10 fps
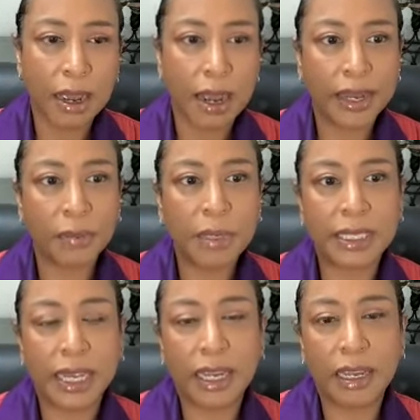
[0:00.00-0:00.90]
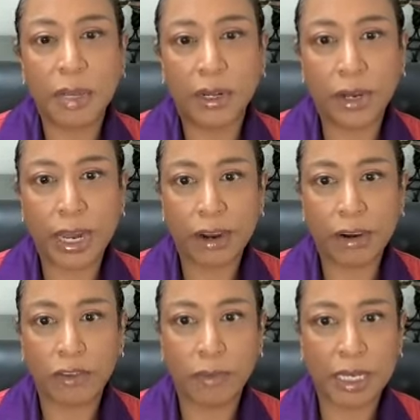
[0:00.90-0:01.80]
I could be taking better
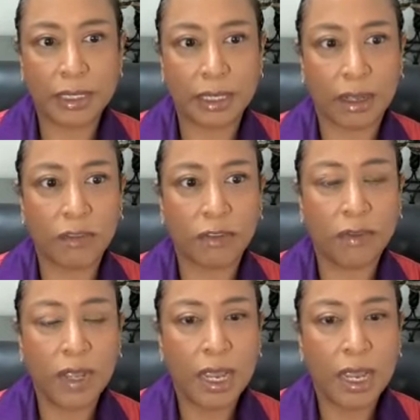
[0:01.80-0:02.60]
care of myself.